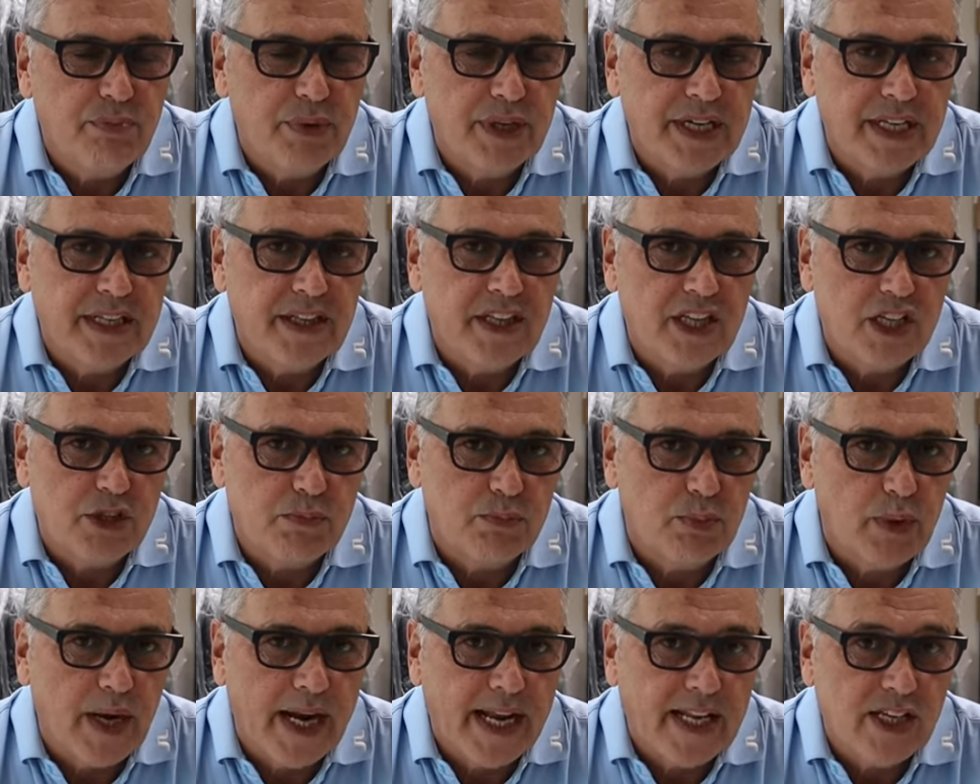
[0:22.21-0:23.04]
bringing these
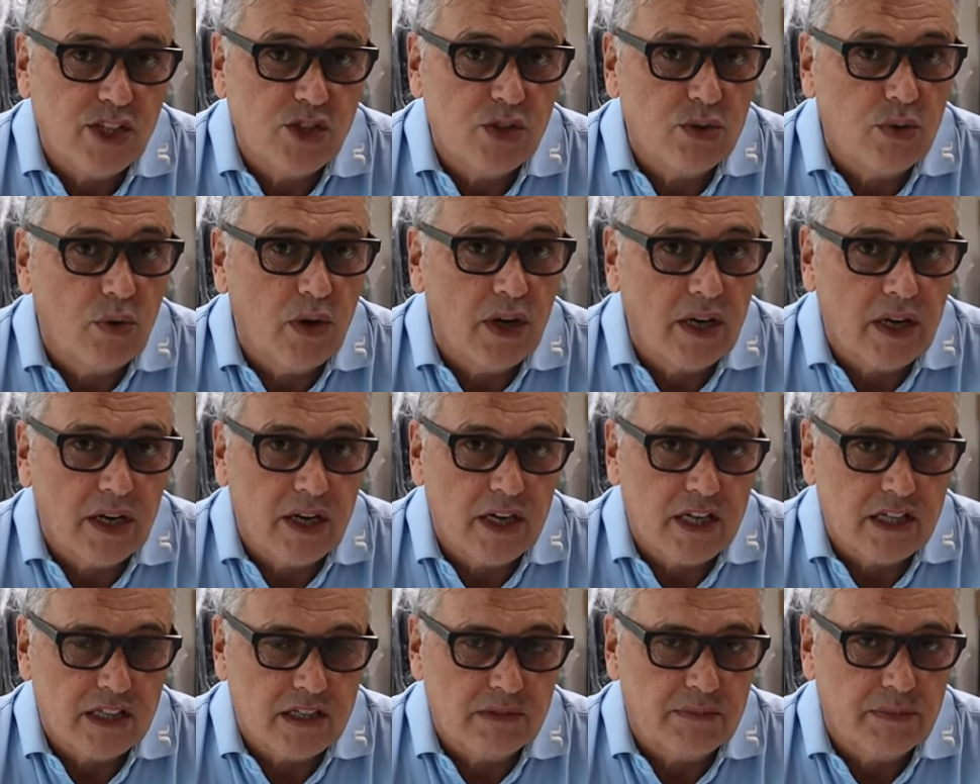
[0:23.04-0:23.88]
brands to our
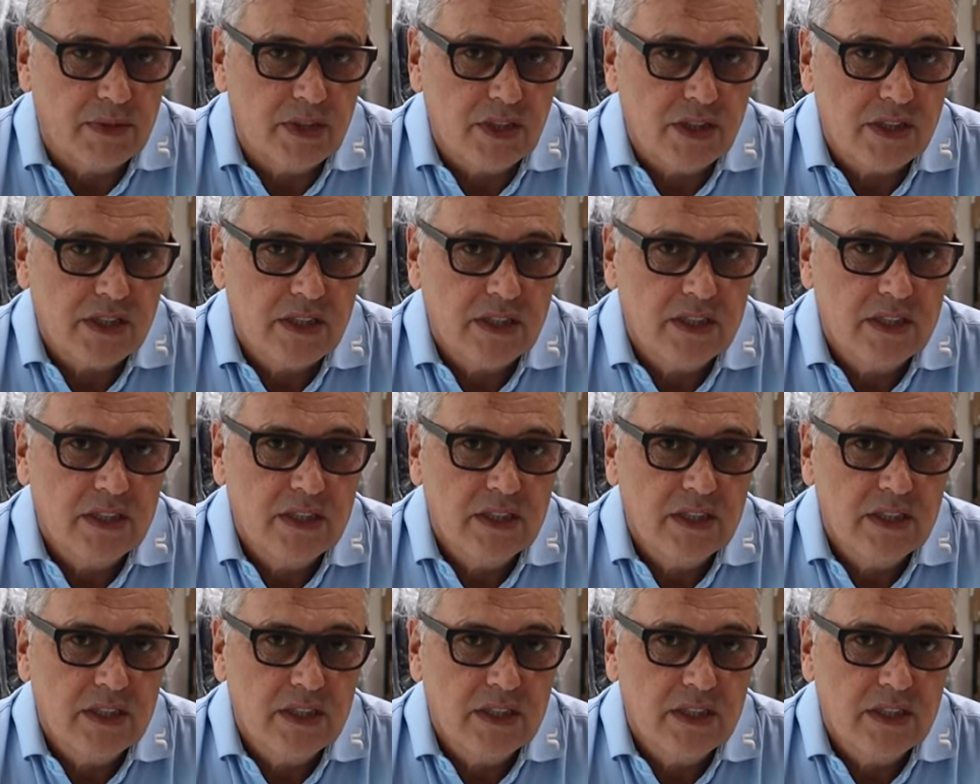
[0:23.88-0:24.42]
customers.